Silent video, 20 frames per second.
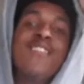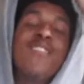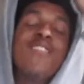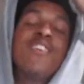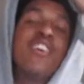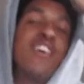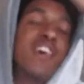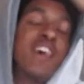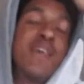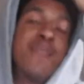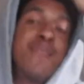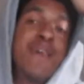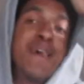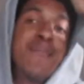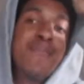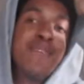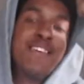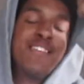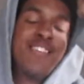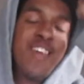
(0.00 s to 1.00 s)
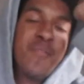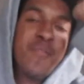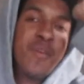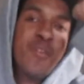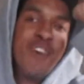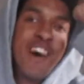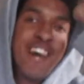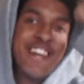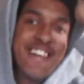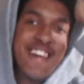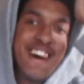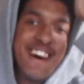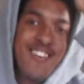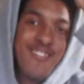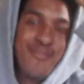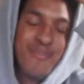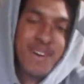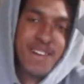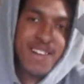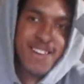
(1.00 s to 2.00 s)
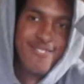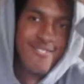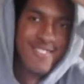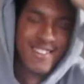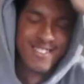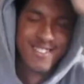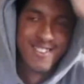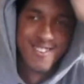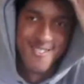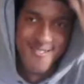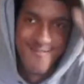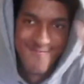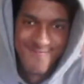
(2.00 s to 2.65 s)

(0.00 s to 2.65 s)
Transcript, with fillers: Look, it may be summer right now, but in winter,